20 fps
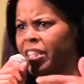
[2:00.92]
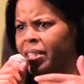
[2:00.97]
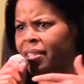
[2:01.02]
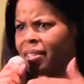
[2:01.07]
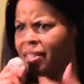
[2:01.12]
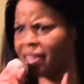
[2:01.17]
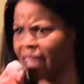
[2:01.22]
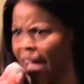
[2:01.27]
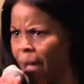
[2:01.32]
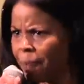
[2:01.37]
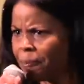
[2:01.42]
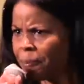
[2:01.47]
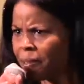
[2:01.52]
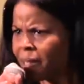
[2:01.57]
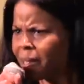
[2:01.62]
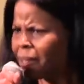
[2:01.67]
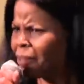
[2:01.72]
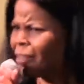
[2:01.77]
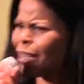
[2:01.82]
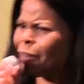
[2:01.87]
the
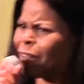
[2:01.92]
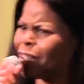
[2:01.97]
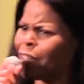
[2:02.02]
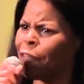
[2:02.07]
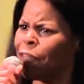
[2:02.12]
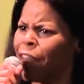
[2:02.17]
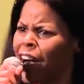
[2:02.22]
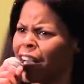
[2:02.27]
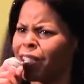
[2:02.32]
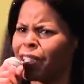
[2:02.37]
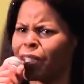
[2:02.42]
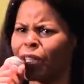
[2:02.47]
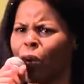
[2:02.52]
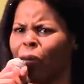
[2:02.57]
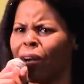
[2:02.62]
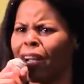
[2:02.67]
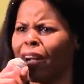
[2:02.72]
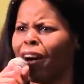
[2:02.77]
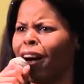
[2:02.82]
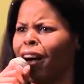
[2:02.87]
steps. You're like, what the fuck is
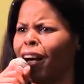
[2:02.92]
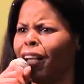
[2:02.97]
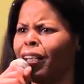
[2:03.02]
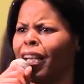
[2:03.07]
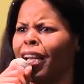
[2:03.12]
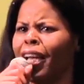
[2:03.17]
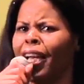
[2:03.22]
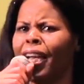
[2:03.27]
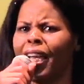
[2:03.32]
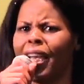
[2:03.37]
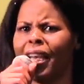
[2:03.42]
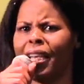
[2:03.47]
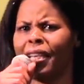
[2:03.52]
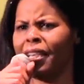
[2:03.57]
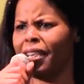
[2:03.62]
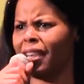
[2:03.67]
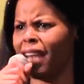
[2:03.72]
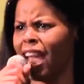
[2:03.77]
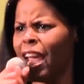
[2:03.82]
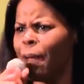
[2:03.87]
going on
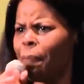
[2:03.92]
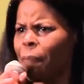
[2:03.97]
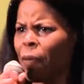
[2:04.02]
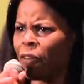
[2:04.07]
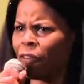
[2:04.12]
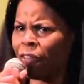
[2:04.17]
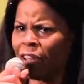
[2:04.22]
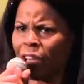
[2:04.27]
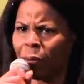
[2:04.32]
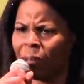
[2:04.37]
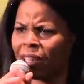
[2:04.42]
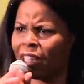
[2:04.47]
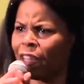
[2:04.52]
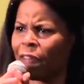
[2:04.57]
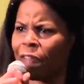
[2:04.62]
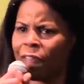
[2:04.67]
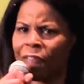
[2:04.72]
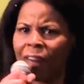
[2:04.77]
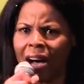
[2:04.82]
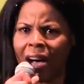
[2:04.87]
in Naperville? What the
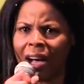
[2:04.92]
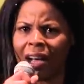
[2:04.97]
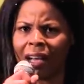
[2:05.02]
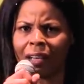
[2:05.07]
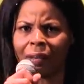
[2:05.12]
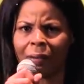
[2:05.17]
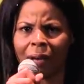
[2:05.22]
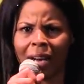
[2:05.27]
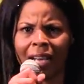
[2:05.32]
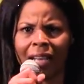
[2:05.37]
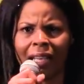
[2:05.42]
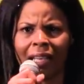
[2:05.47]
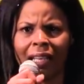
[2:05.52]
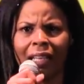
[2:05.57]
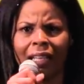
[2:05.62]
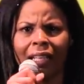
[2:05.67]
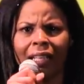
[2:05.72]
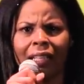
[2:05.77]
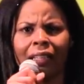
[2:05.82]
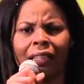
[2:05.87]
fuck,
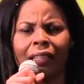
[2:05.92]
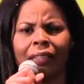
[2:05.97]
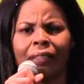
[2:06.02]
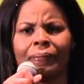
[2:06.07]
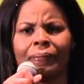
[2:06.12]
right?